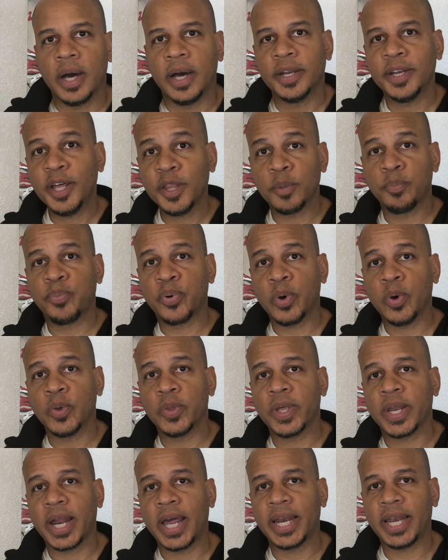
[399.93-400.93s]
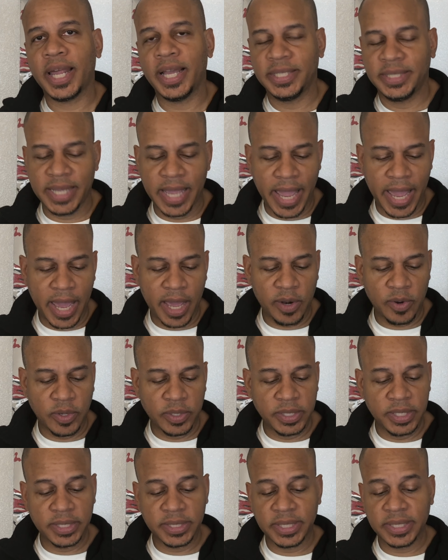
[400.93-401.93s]
Another pro that I'd like to add
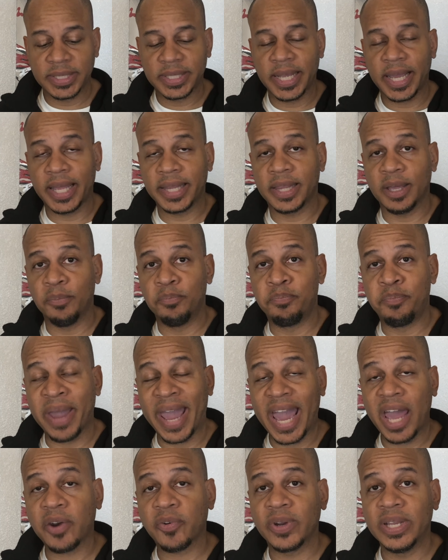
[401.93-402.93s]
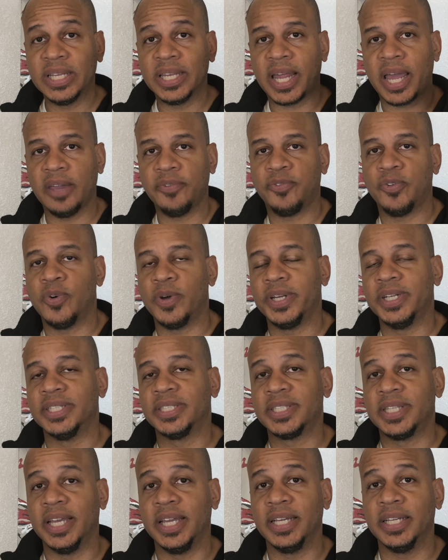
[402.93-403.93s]
on this is that the battery life on
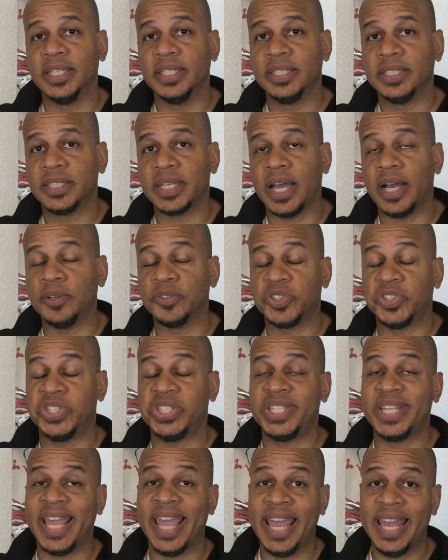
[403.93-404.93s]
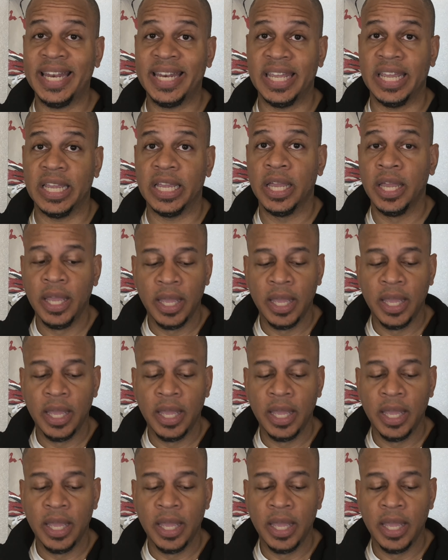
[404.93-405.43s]
this thing is outstanding.